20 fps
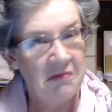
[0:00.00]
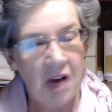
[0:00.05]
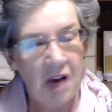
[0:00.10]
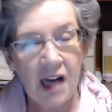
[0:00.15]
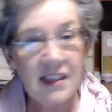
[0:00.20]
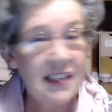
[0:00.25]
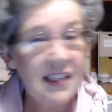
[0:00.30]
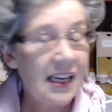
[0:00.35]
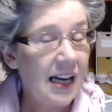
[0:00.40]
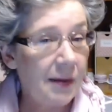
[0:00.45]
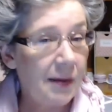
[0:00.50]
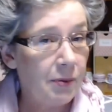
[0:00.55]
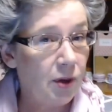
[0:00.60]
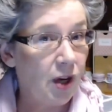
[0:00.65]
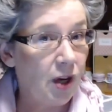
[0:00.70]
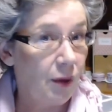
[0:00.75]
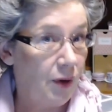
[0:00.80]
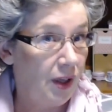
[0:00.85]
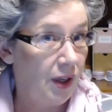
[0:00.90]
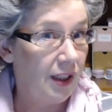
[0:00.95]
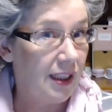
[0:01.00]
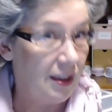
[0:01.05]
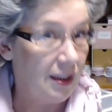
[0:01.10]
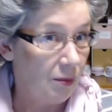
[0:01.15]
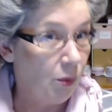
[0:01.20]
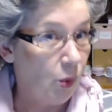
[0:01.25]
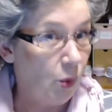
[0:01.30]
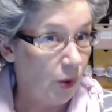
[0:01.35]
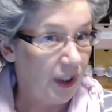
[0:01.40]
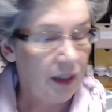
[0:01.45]
I'd get up and go early in the
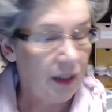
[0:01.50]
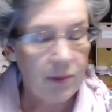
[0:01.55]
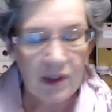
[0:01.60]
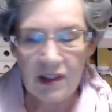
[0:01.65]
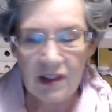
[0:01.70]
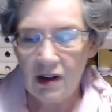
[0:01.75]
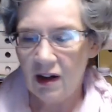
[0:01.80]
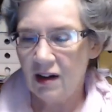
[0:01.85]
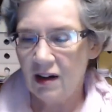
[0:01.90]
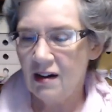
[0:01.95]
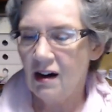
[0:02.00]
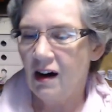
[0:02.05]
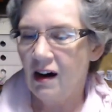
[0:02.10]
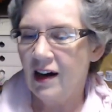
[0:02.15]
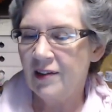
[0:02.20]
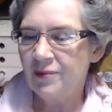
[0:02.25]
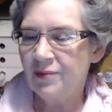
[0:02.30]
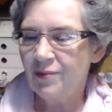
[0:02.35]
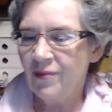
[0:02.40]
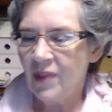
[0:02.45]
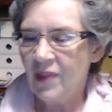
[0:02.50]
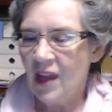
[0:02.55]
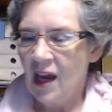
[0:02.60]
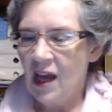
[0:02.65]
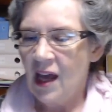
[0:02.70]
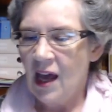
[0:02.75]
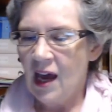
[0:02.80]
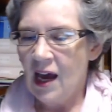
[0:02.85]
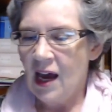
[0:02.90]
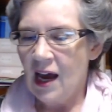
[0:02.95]
morning, but not at night.
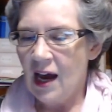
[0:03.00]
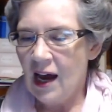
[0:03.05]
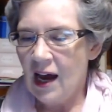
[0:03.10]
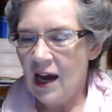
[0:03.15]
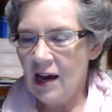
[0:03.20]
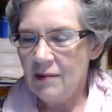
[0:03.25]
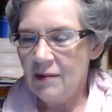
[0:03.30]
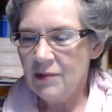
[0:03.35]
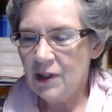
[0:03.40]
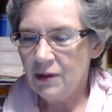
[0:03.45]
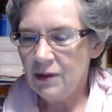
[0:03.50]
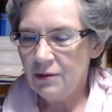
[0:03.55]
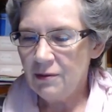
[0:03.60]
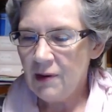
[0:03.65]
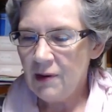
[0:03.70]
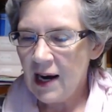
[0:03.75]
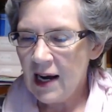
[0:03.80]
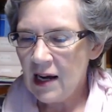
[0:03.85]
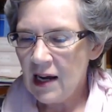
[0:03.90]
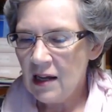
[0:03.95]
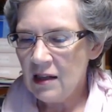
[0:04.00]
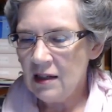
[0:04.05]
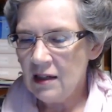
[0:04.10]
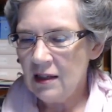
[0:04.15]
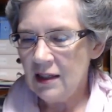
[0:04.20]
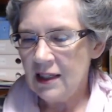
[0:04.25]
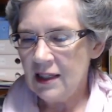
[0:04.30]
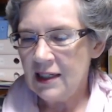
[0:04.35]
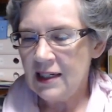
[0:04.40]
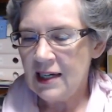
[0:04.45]

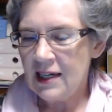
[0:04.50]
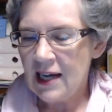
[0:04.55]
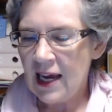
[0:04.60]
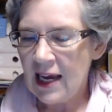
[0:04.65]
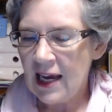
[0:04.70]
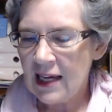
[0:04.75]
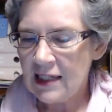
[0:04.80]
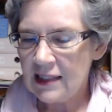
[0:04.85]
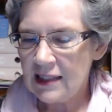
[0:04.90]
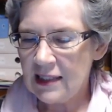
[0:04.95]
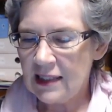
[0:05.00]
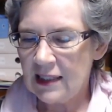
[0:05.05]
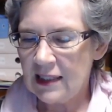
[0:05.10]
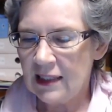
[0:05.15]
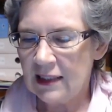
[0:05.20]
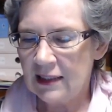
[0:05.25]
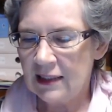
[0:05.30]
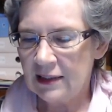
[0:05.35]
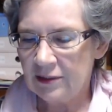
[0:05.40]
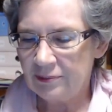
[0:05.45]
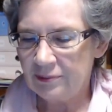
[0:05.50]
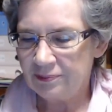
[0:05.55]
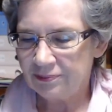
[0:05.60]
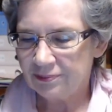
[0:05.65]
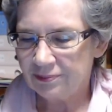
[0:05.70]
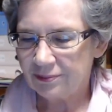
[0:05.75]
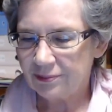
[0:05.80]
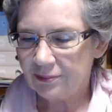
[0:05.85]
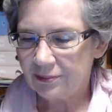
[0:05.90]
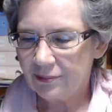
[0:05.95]
Narelle, Lynette.
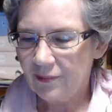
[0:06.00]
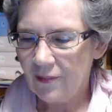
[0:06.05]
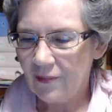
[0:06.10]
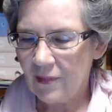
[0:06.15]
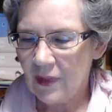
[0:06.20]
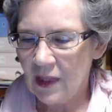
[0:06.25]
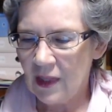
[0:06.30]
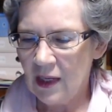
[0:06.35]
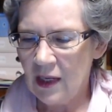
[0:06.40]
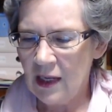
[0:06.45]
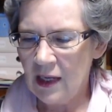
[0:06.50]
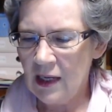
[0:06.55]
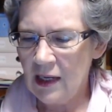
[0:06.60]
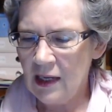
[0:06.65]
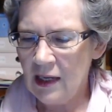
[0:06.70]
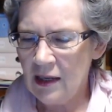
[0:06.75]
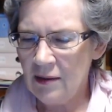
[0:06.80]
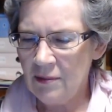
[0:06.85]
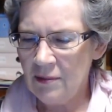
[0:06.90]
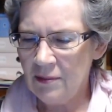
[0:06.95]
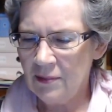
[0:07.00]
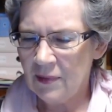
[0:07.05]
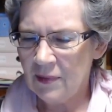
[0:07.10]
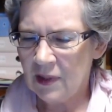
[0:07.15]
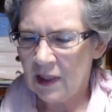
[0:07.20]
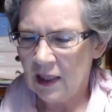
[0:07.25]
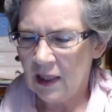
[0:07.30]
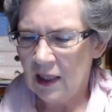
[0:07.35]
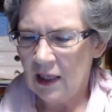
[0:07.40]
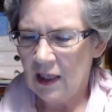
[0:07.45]

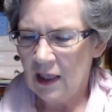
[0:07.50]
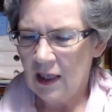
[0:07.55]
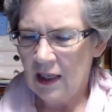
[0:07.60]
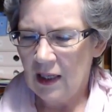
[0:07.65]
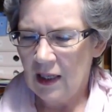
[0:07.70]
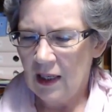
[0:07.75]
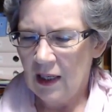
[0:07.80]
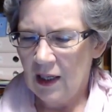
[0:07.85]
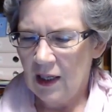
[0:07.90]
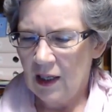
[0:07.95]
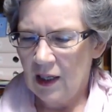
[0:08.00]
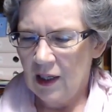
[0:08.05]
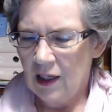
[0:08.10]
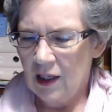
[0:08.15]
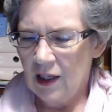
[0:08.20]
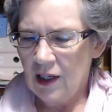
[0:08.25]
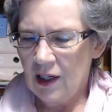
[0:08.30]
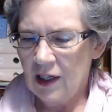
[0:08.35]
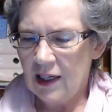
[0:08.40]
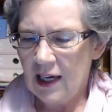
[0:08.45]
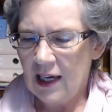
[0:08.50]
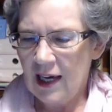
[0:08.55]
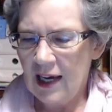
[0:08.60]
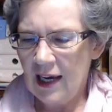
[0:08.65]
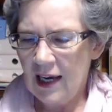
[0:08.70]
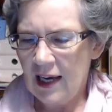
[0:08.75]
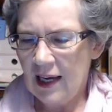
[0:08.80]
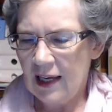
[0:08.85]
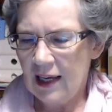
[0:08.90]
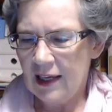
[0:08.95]

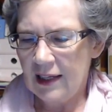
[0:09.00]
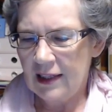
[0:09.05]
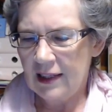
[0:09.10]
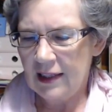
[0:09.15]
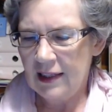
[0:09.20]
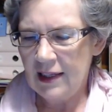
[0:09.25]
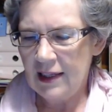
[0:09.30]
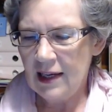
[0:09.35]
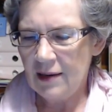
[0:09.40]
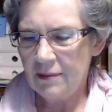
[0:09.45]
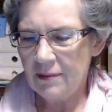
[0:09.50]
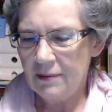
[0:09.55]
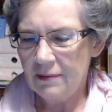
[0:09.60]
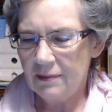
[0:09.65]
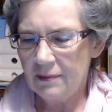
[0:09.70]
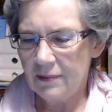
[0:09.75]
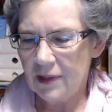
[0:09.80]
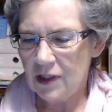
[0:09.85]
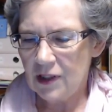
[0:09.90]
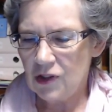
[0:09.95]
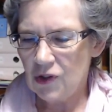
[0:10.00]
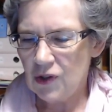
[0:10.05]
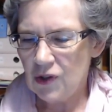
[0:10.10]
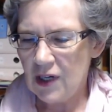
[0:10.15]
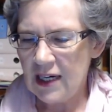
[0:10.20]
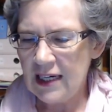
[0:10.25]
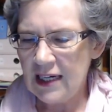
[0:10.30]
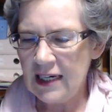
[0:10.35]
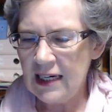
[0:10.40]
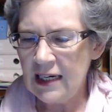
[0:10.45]
Okay. Yep.
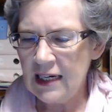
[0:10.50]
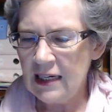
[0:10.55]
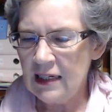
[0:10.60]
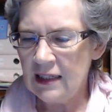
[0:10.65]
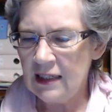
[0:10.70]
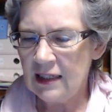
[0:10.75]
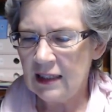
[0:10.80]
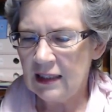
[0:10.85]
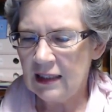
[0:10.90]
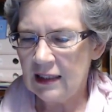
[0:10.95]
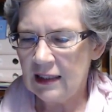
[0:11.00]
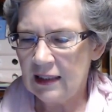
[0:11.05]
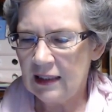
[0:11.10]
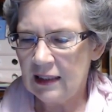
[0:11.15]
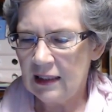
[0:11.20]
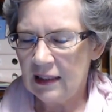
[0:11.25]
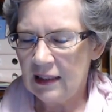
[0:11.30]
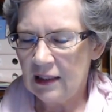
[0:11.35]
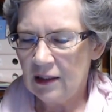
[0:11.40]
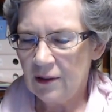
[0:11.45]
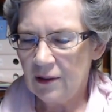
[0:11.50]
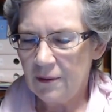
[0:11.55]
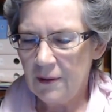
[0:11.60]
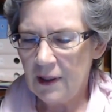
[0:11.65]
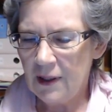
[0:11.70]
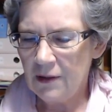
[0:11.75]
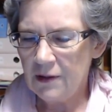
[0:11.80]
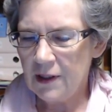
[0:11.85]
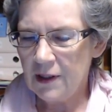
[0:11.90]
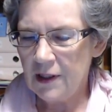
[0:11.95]
Katrina.
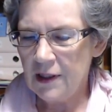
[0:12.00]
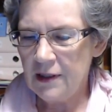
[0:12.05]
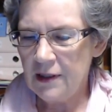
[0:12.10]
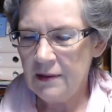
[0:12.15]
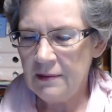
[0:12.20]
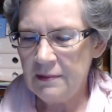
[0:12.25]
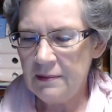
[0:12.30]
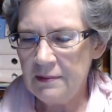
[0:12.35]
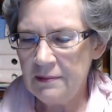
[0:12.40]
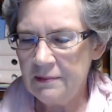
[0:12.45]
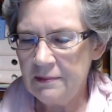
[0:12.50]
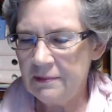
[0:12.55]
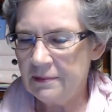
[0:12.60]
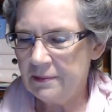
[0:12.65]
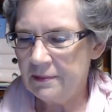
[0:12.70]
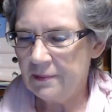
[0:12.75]
Welcome.